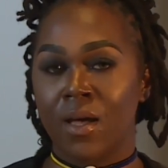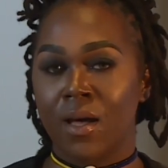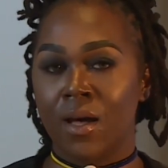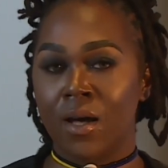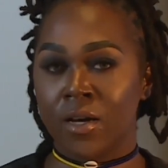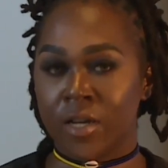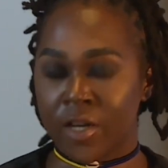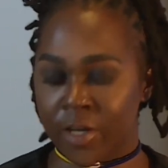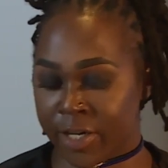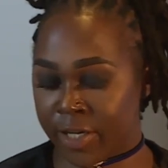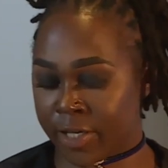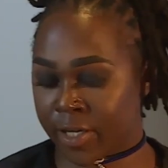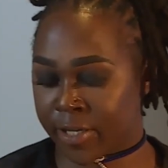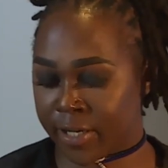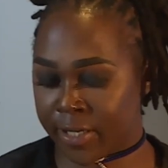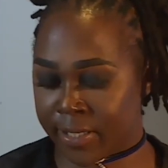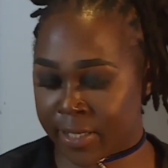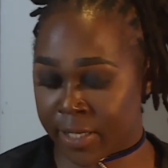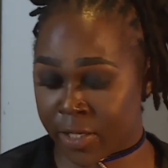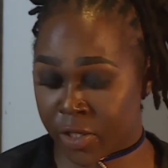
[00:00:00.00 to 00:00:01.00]
a
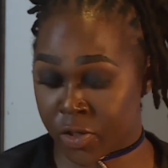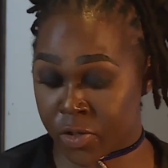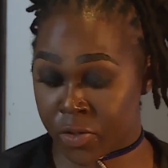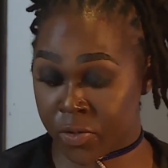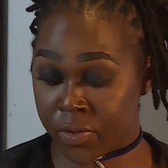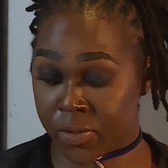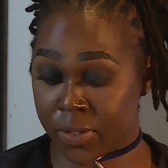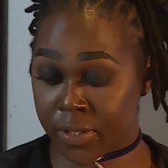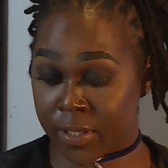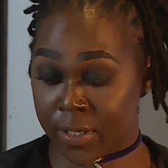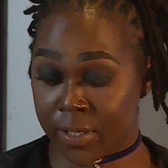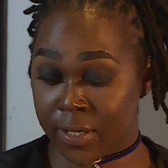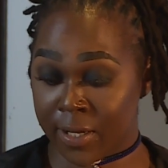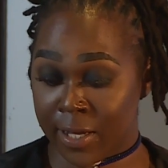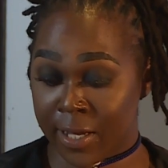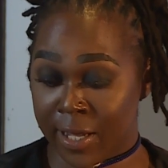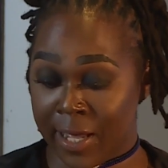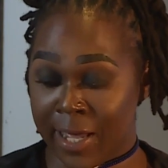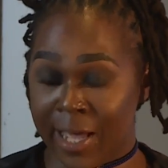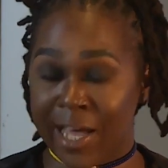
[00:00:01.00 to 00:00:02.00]
goody-goody tissues,
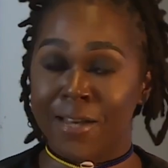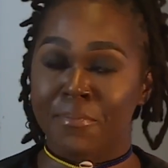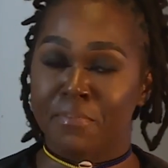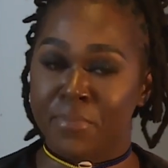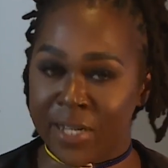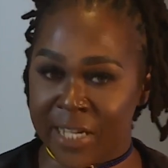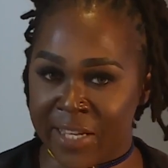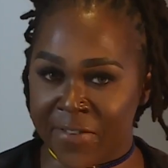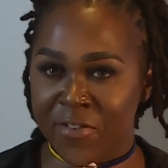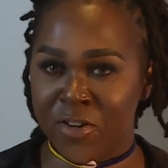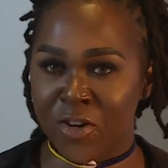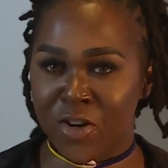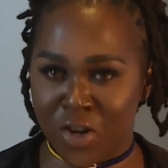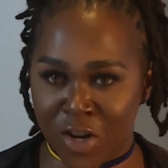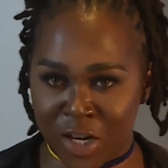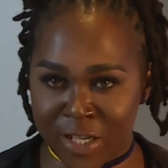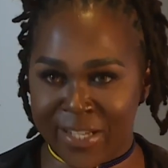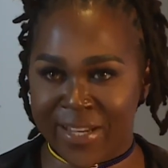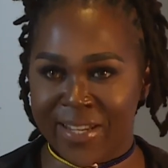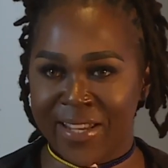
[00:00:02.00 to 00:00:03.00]
and believe it or
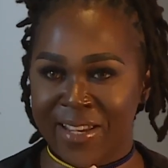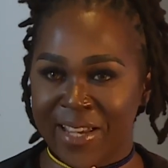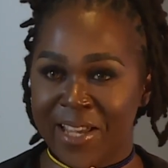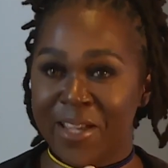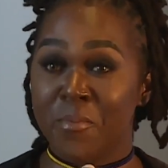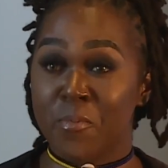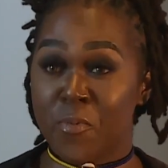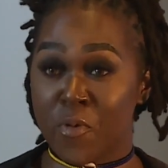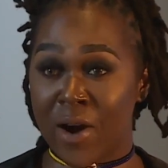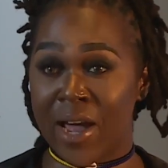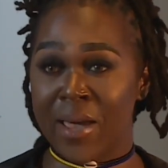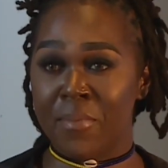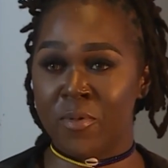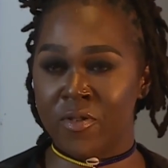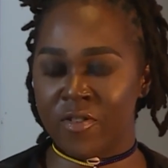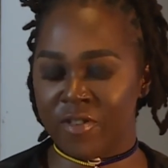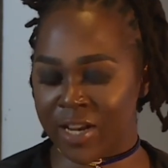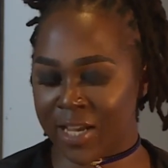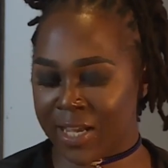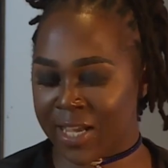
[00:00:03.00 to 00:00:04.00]
not, in
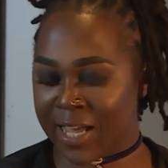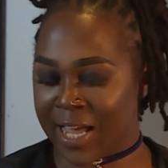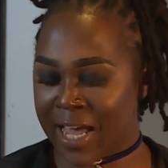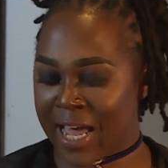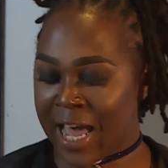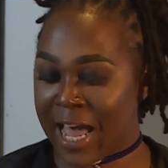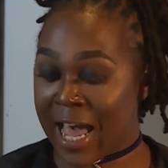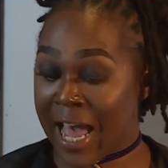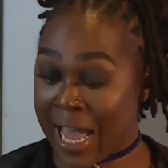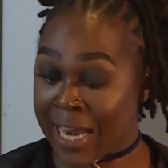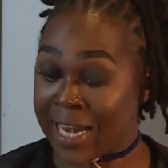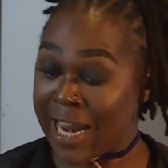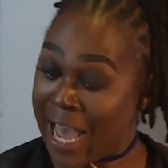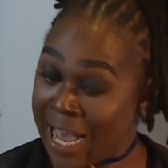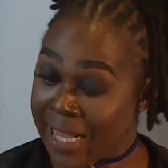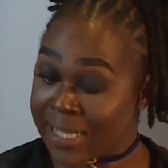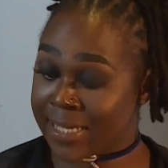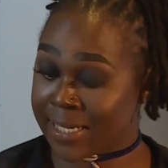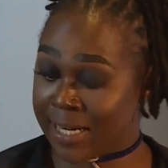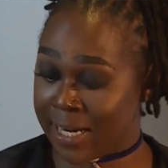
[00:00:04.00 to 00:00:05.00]
primary, an
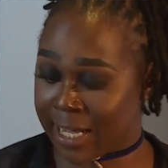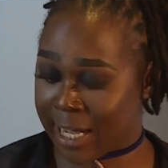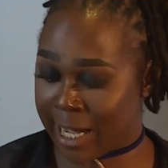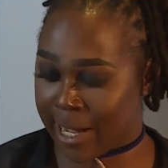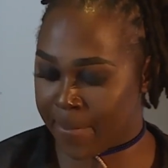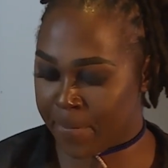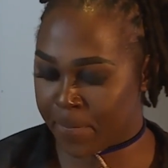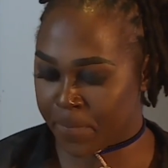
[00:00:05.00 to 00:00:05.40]
ass licker.